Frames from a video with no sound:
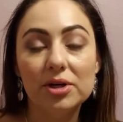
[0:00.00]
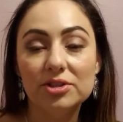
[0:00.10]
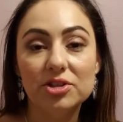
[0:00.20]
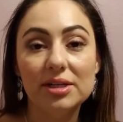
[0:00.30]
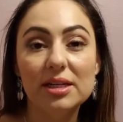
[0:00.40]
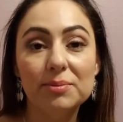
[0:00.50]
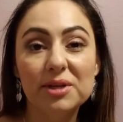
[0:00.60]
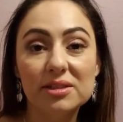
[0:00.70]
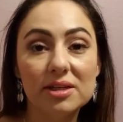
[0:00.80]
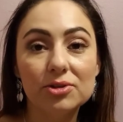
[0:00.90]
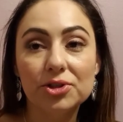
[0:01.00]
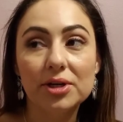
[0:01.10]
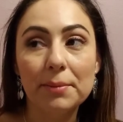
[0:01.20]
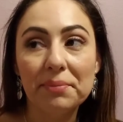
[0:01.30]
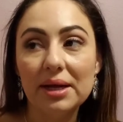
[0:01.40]
underneath because it'll
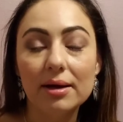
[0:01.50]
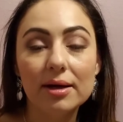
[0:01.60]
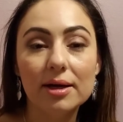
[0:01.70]
turn it pink.